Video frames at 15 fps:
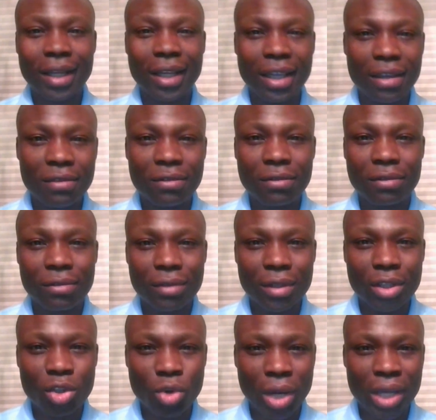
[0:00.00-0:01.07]
If
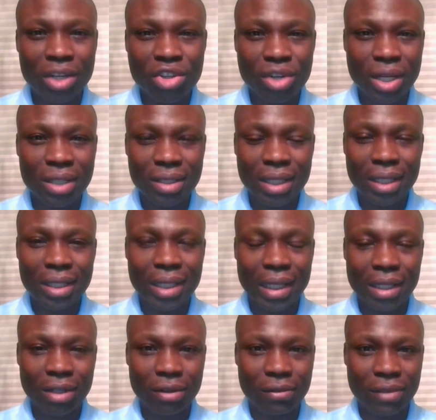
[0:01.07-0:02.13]
you are interested in
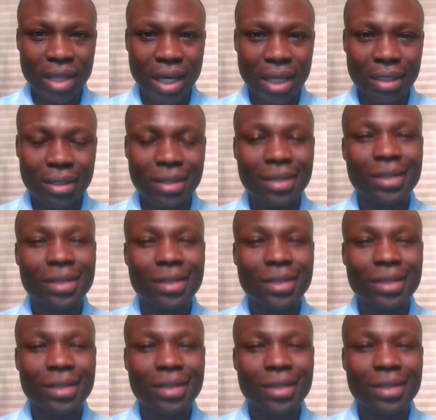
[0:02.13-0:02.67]
any of that,